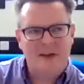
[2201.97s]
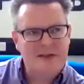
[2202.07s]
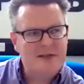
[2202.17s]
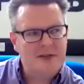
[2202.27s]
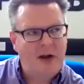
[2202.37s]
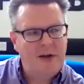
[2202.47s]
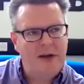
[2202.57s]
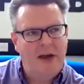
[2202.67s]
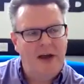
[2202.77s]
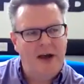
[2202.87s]
it's,
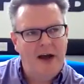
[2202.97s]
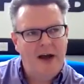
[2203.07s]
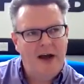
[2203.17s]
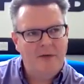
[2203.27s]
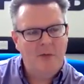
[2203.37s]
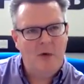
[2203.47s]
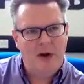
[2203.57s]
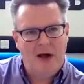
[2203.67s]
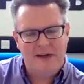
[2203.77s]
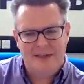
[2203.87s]
what
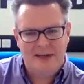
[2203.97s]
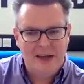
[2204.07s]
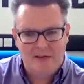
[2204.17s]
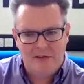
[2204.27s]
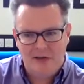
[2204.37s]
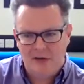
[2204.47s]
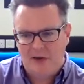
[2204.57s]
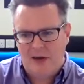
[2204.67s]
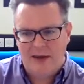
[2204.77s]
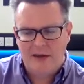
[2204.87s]
I see here in the
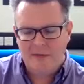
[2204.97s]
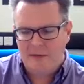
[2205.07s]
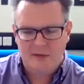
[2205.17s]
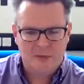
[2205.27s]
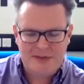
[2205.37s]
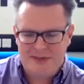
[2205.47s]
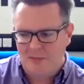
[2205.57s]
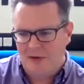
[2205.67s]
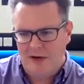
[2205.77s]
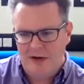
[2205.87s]
UK, which will be
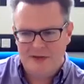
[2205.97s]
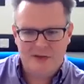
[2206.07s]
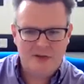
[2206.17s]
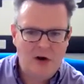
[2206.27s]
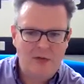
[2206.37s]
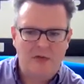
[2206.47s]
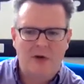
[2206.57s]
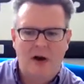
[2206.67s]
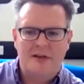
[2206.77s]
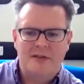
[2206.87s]
similar. It's just on the
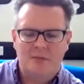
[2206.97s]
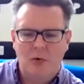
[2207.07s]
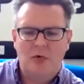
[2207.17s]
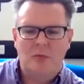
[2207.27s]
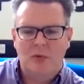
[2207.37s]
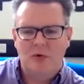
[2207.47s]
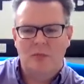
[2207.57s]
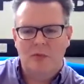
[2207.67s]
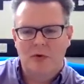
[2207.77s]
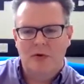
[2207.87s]
rise more and more and
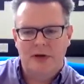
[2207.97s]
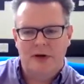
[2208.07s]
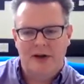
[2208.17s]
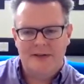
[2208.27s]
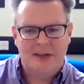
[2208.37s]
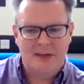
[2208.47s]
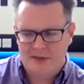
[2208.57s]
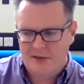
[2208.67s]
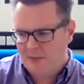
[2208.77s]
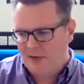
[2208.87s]
more. I think it's
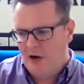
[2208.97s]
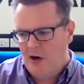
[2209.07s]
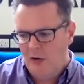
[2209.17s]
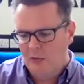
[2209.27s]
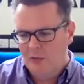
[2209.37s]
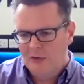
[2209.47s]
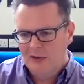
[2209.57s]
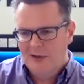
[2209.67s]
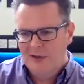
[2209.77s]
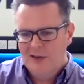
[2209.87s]
going to be a whole,
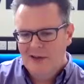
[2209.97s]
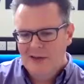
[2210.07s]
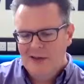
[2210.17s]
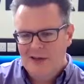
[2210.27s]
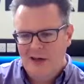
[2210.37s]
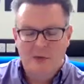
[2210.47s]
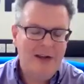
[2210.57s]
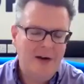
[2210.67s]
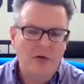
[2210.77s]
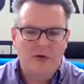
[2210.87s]

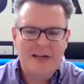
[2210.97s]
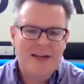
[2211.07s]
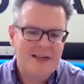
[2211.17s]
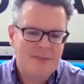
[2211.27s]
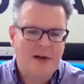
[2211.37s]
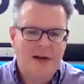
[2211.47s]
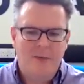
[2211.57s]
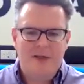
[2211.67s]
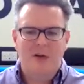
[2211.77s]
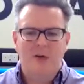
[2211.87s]
it already is, but like
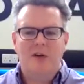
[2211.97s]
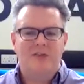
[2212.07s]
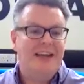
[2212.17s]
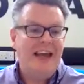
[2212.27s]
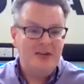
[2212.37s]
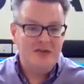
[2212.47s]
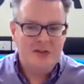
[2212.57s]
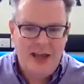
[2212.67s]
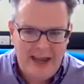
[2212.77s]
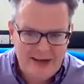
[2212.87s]
when you look at, say,
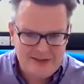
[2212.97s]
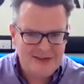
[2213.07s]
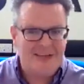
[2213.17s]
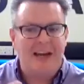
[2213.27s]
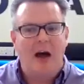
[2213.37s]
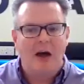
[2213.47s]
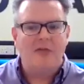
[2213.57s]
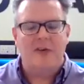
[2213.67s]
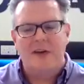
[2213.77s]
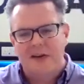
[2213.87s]
agency life
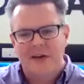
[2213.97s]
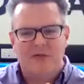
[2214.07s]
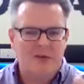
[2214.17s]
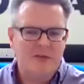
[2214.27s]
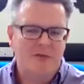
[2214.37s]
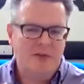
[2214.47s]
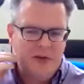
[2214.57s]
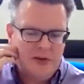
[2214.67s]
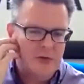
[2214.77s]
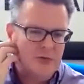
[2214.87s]
and the different
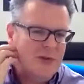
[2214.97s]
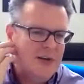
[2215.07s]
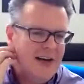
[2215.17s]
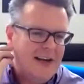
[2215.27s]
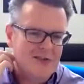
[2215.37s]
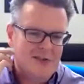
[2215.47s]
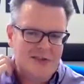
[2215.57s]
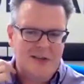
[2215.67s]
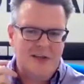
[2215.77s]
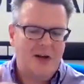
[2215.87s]
verticals within an
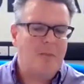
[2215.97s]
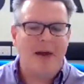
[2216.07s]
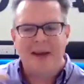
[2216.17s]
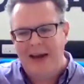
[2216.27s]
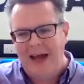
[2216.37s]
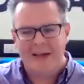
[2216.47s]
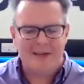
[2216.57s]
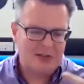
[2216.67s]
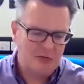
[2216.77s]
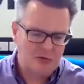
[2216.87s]
agency, paid ads,
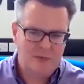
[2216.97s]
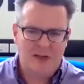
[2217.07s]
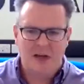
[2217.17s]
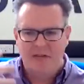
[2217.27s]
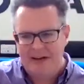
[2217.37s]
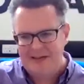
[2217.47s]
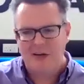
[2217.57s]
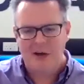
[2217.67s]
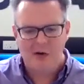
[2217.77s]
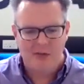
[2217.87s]
social media,
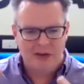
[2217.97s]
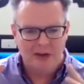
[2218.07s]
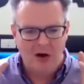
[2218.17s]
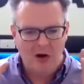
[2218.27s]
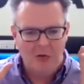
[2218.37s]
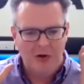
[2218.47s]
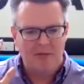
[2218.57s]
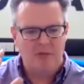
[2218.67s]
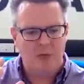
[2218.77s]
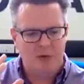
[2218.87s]
SEO, I think the whole
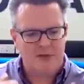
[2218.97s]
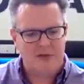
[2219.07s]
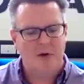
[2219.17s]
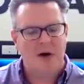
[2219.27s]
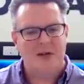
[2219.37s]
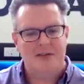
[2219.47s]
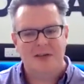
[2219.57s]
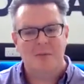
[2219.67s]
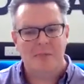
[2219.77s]
influencer marketing